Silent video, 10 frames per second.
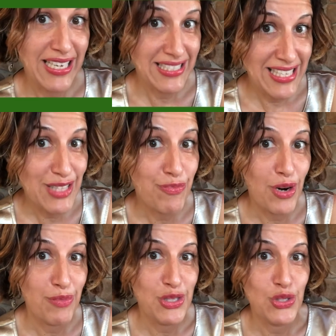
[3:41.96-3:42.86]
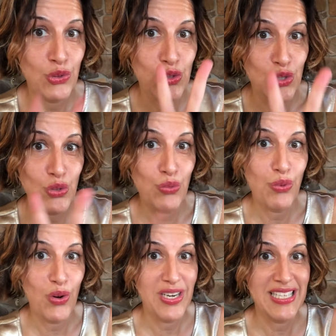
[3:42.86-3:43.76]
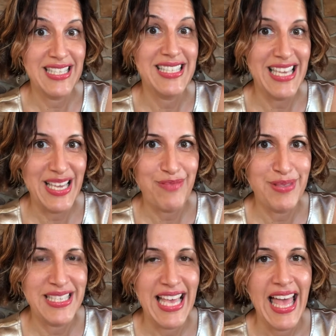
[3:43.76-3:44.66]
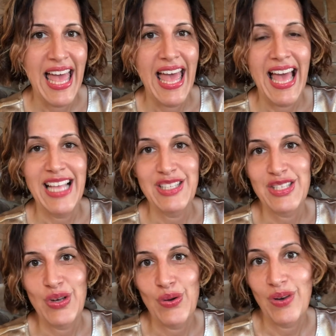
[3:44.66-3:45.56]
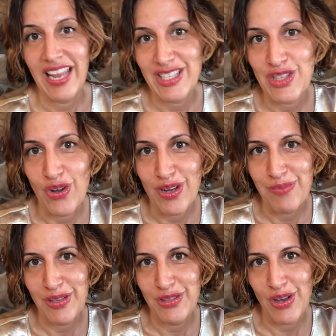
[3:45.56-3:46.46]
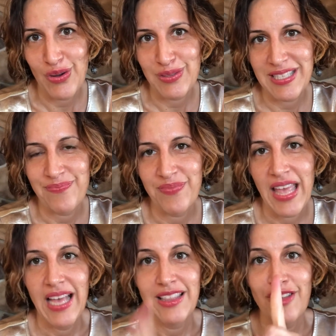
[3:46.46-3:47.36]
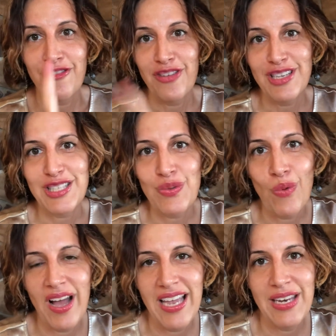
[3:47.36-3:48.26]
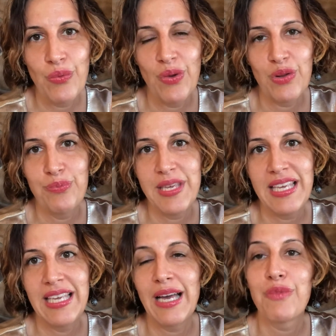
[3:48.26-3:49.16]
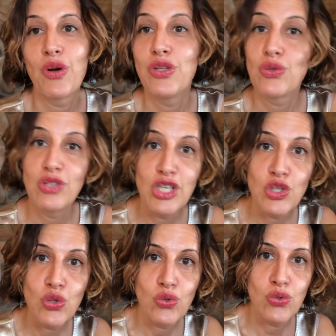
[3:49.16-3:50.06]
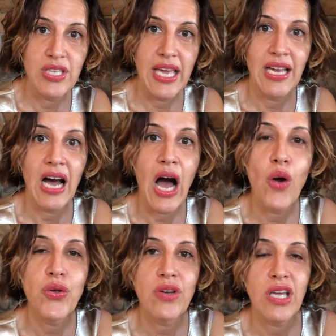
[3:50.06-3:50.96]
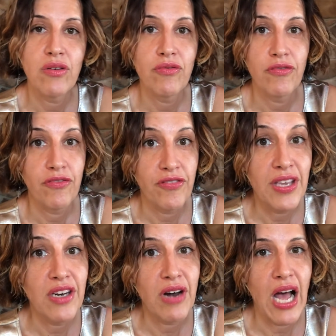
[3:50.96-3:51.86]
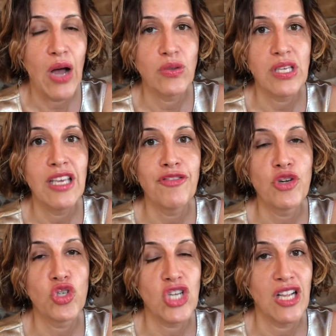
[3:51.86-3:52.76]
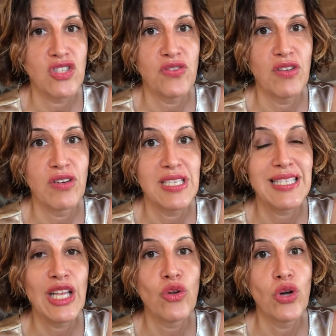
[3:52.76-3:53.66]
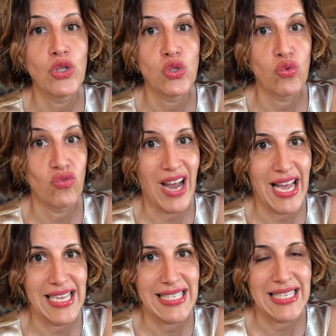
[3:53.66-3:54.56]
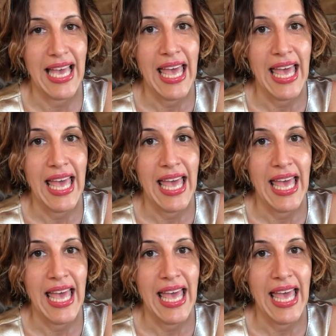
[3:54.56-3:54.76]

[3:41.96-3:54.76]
did promise you 2 bonus tips, and so let's talk about those. The first one will be, I'm going to teach you today how you can figure out if your child's fever is still going to rise.